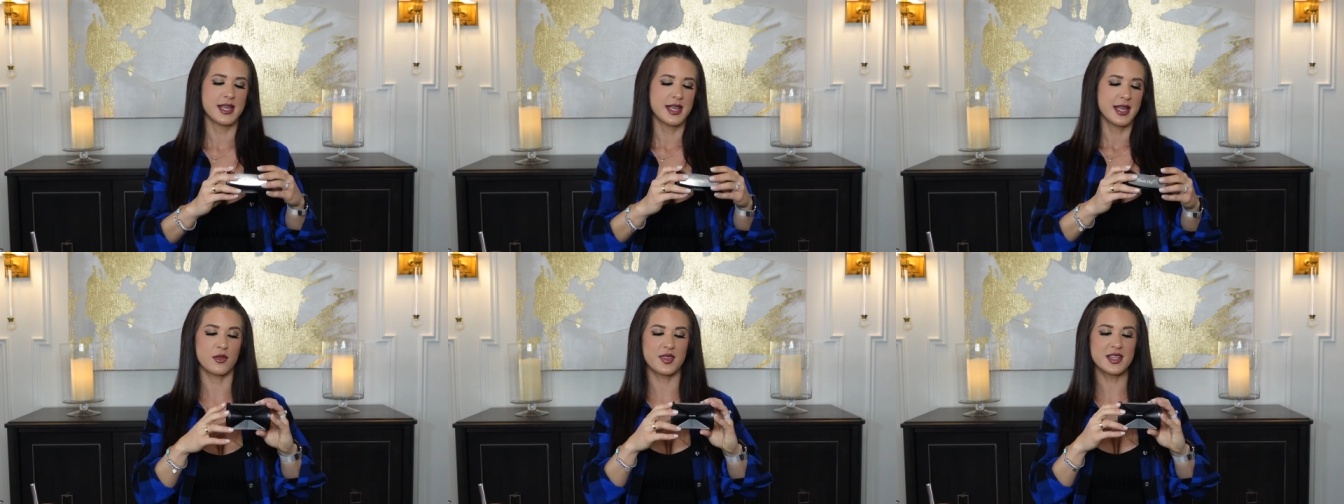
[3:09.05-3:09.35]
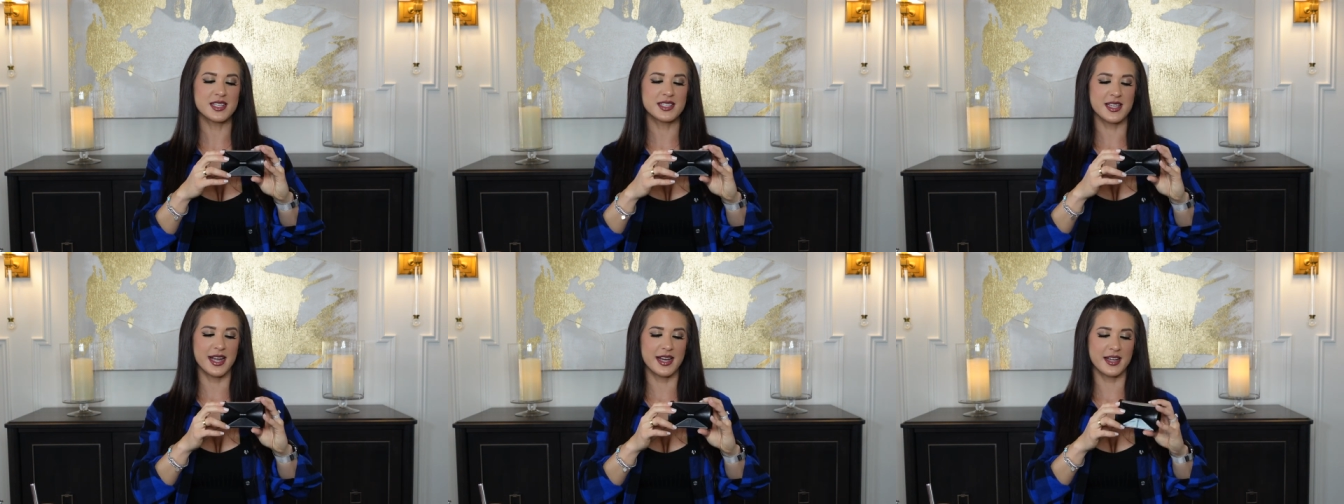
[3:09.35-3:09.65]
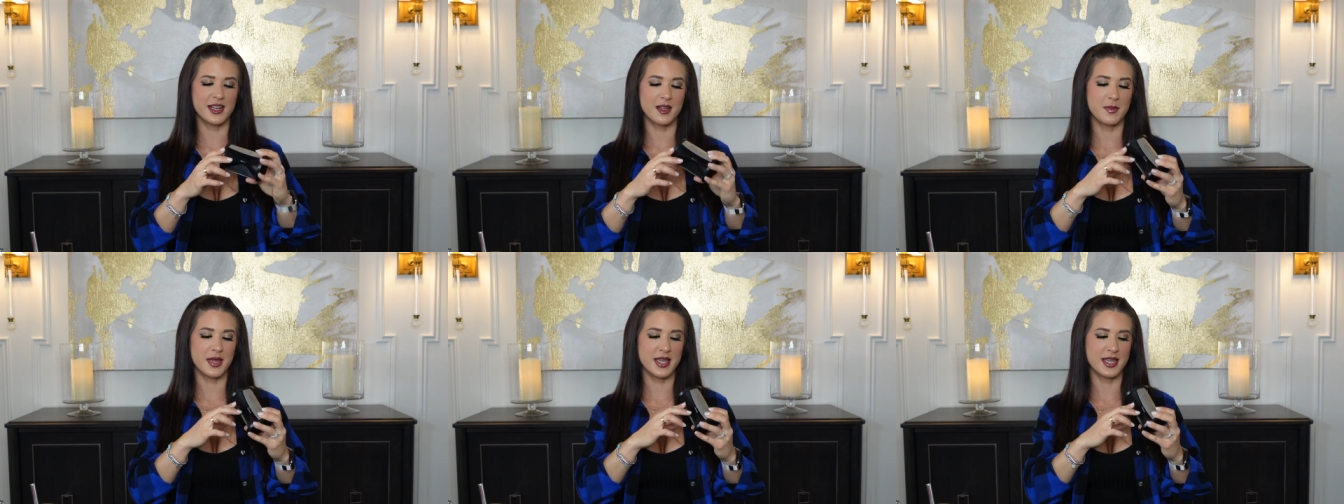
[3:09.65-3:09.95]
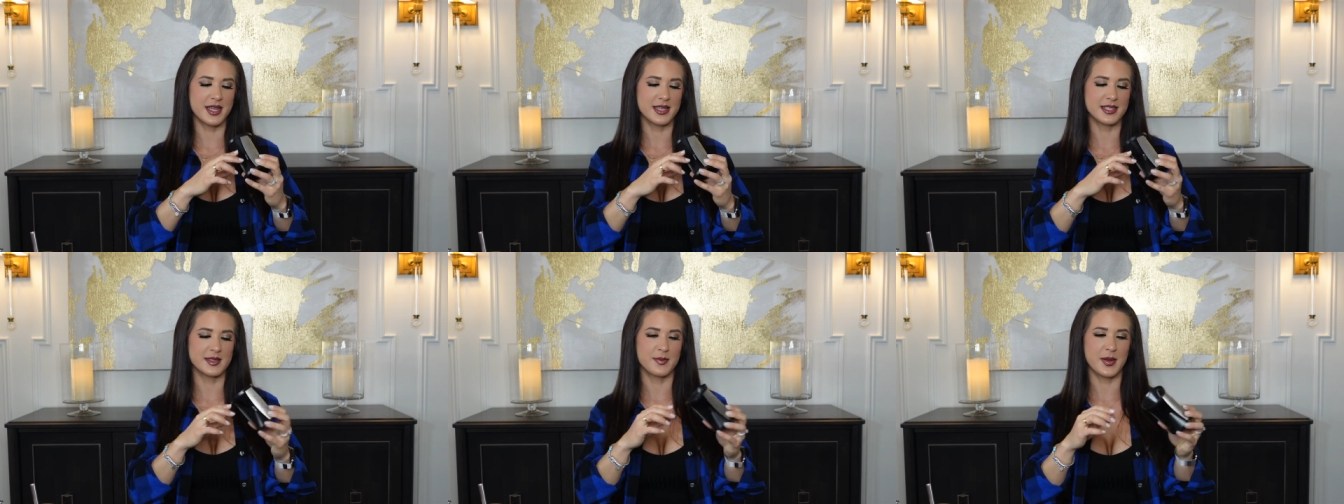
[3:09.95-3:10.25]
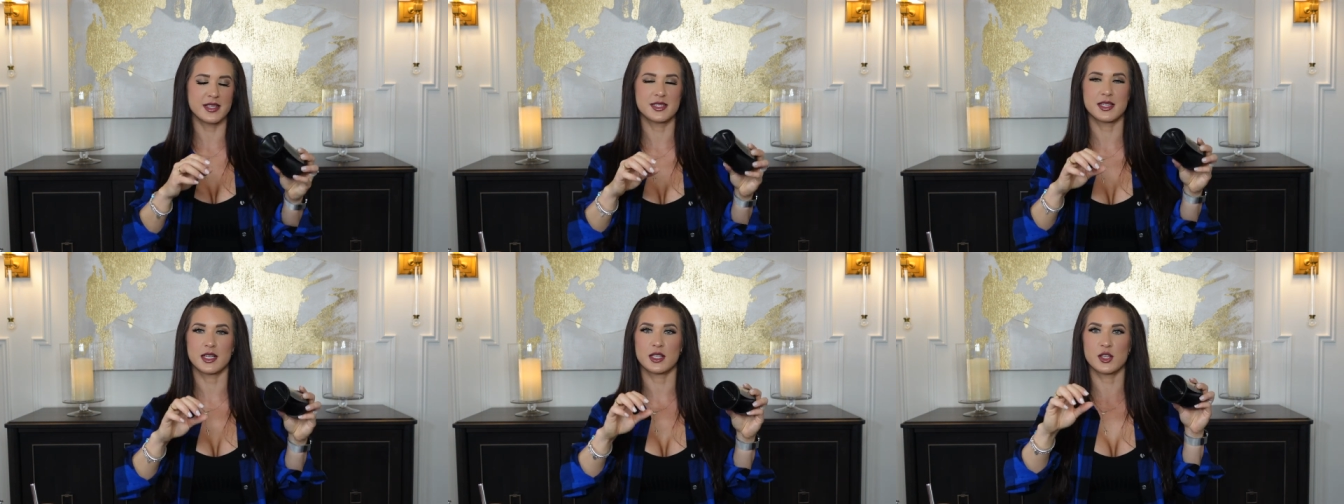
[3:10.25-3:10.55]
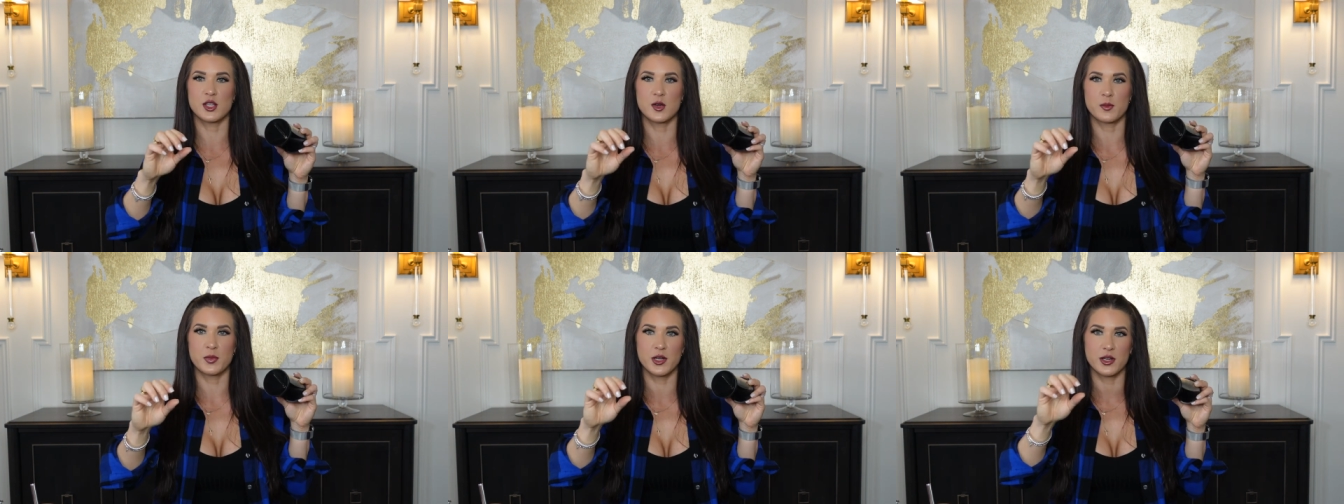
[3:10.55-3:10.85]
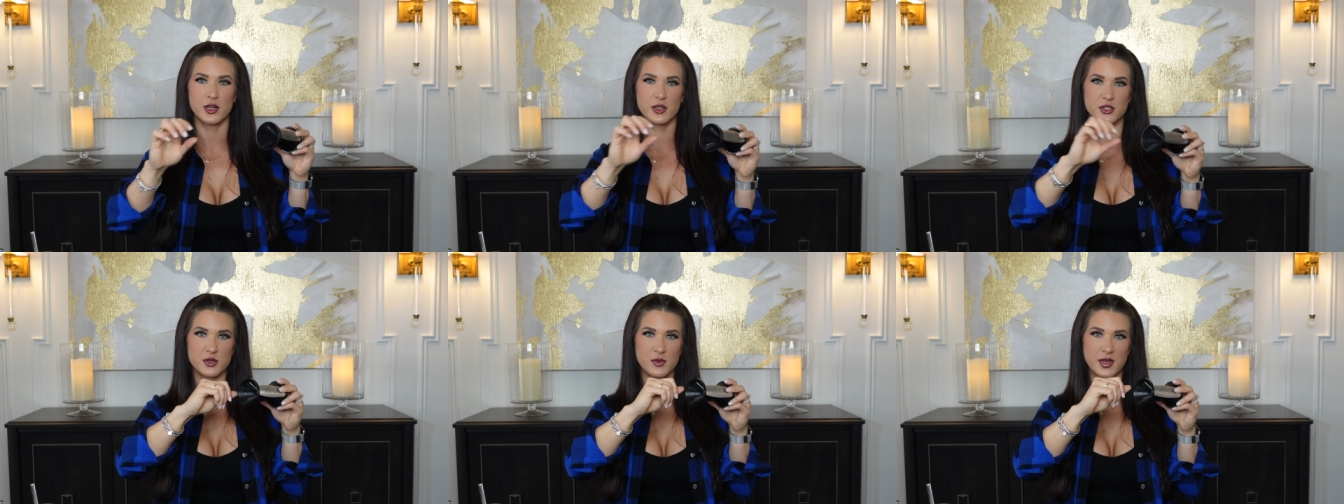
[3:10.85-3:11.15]
But this item is basically you
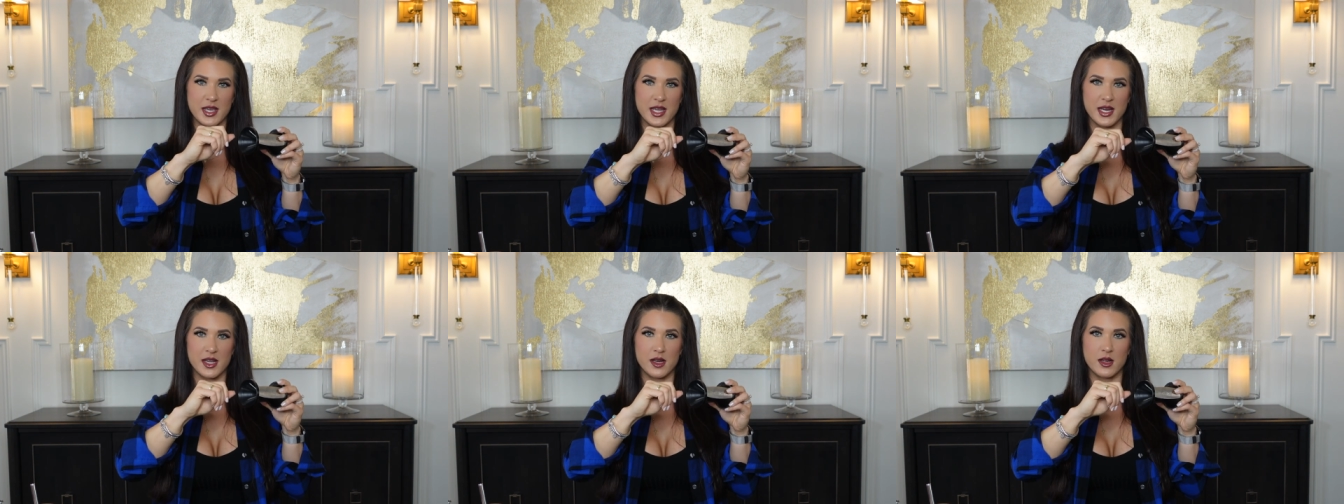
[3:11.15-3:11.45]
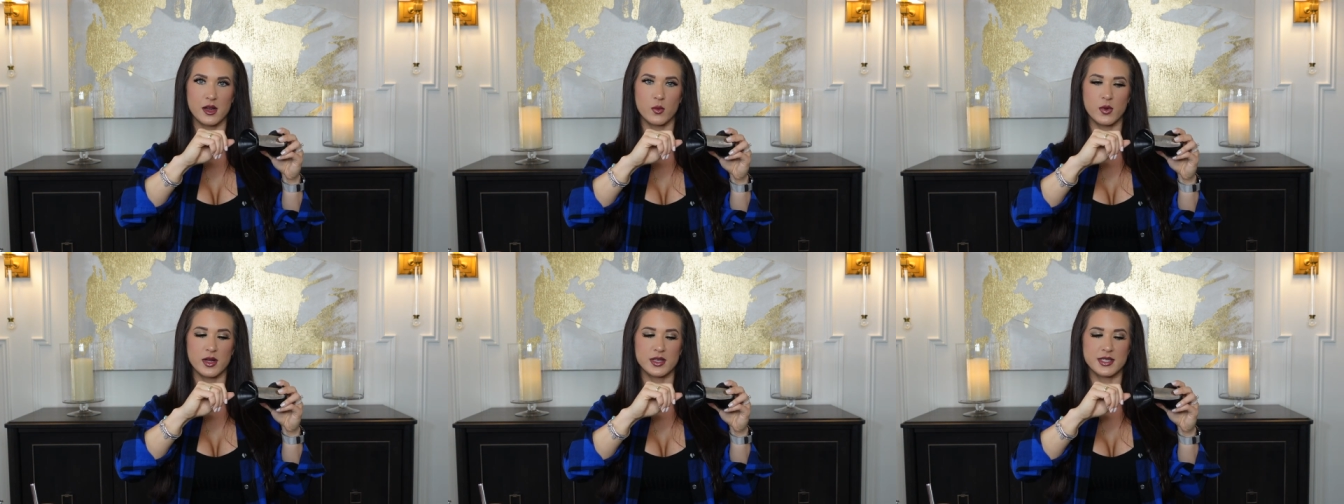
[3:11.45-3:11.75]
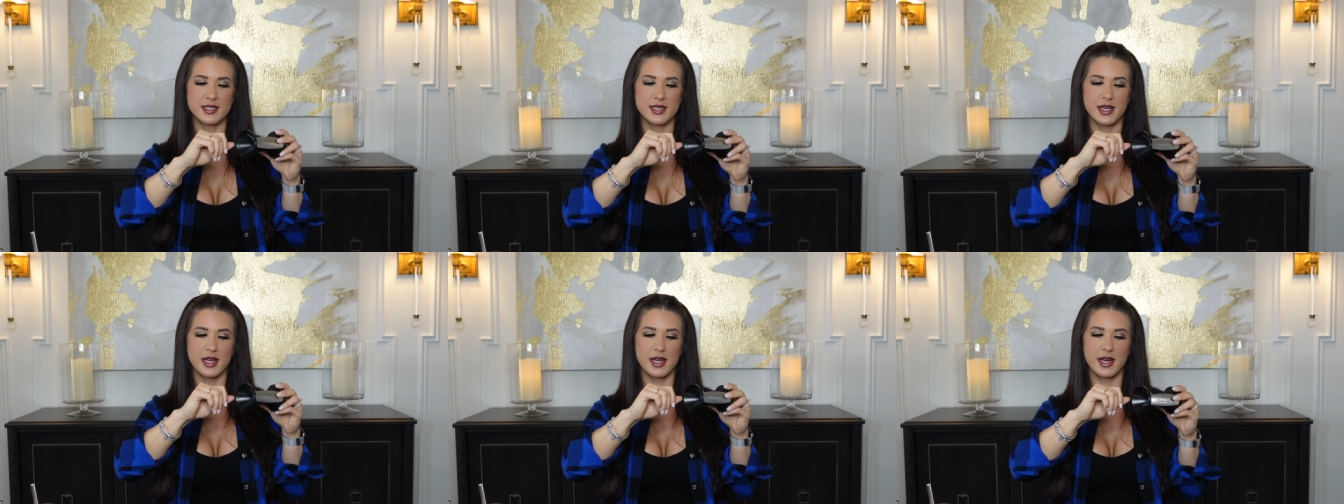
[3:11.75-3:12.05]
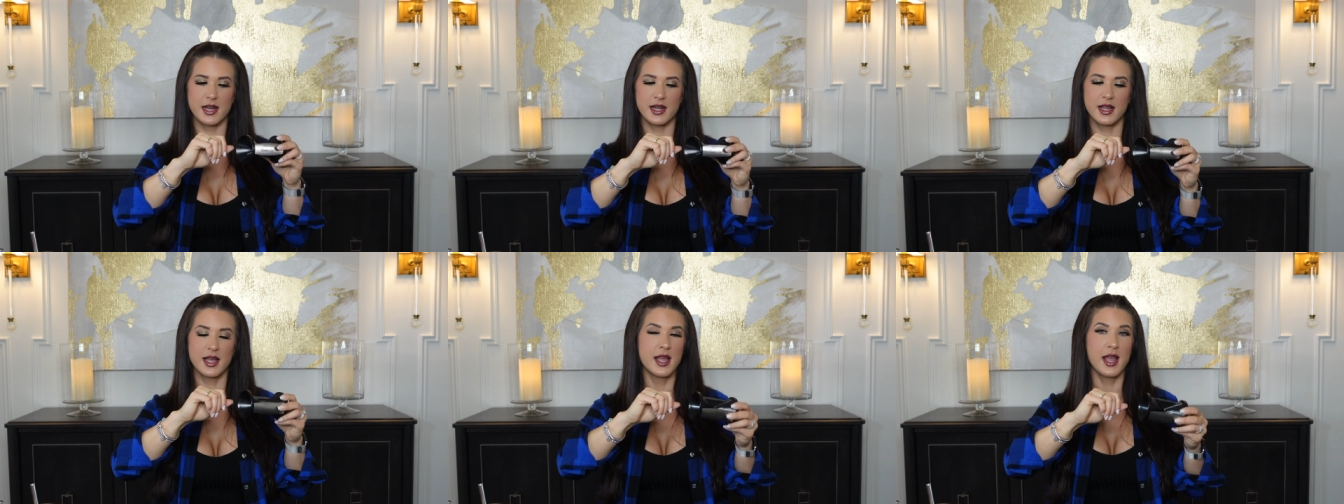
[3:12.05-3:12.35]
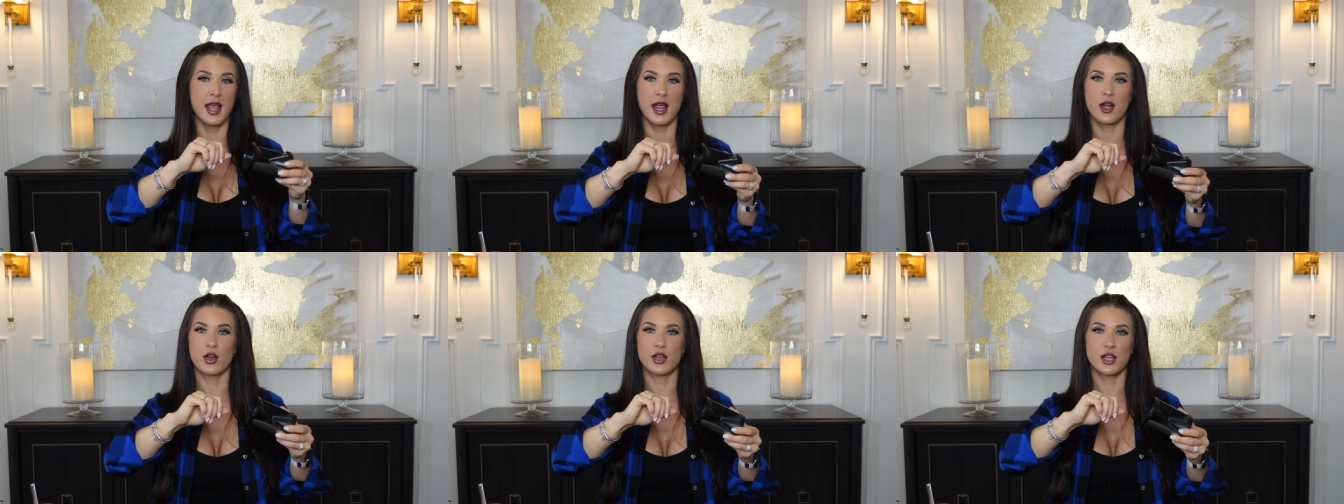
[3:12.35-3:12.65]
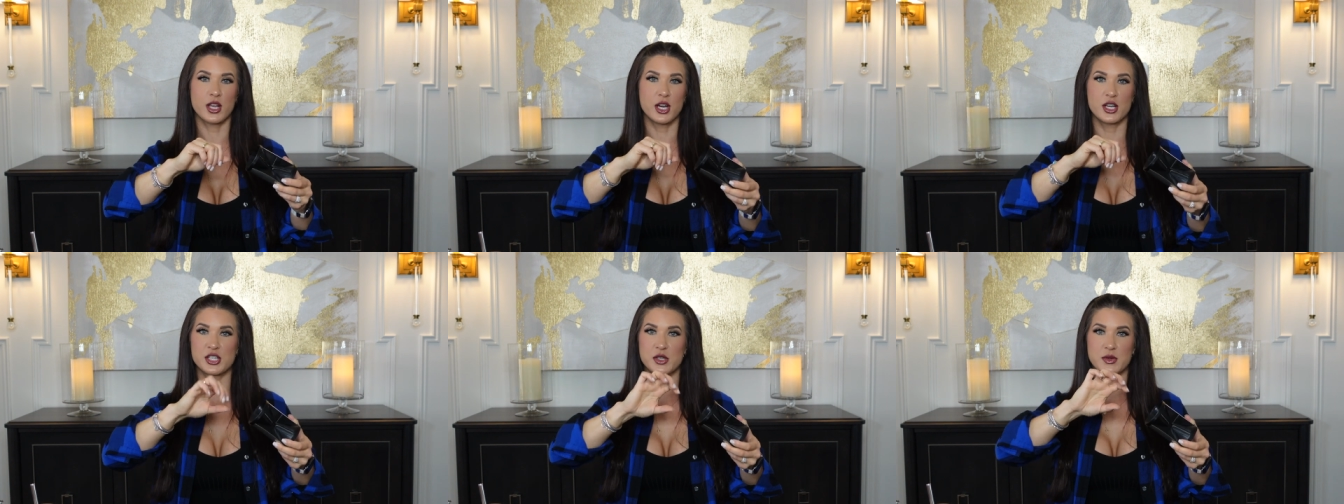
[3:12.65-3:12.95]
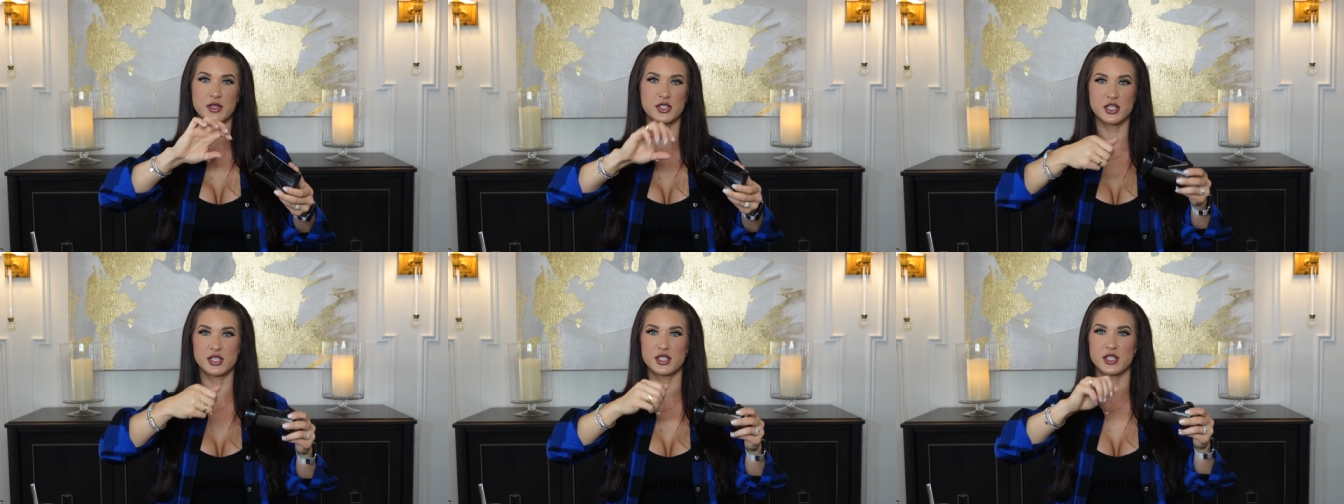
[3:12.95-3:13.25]
put your zucchini on one side and all you gotta do
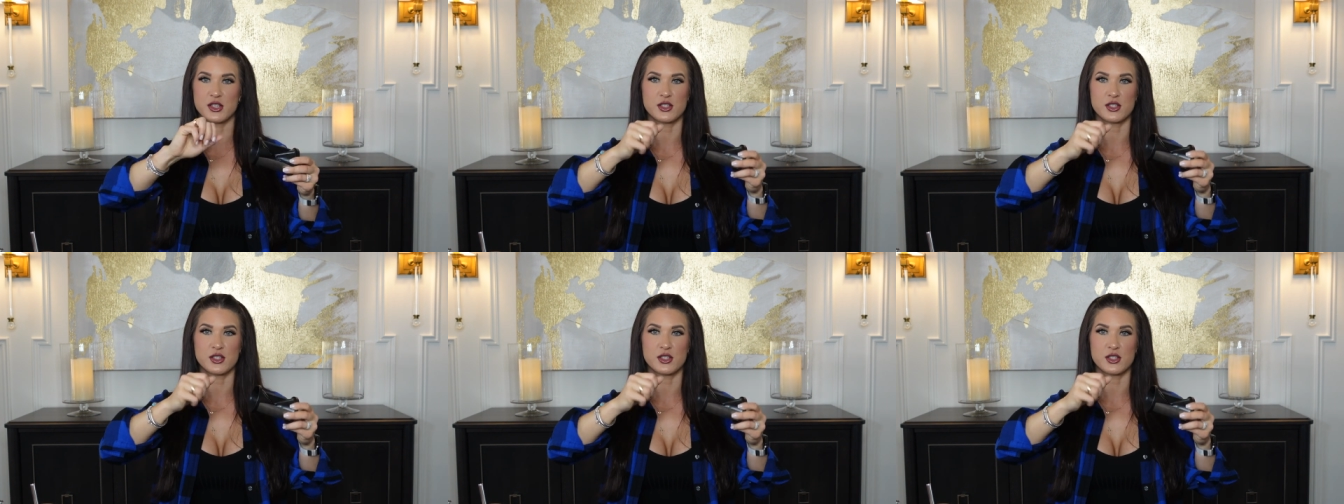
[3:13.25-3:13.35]
is just,